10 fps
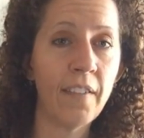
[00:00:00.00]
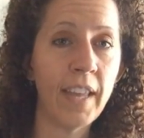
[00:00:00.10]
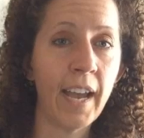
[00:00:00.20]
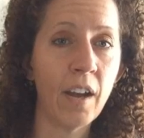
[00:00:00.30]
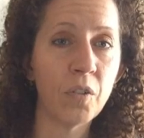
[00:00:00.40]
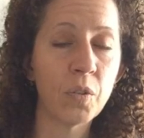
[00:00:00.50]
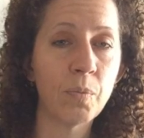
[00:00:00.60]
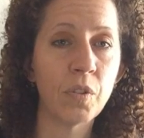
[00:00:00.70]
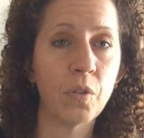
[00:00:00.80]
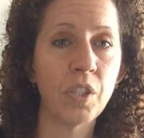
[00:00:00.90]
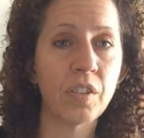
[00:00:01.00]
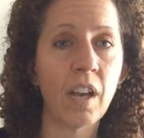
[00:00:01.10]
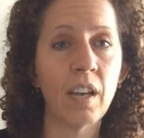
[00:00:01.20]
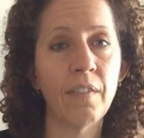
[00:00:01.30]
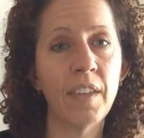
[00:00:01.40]
in the house. So just
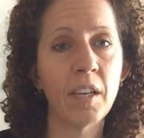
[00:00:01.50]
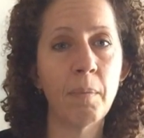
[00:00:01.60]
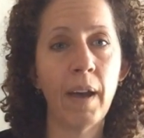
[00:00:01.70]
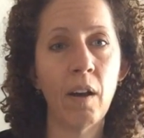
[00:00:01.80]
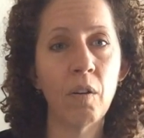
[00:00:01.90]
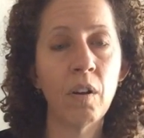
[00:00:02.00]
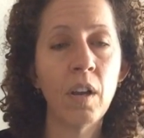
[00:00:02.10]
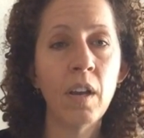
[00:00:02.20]
kind of think about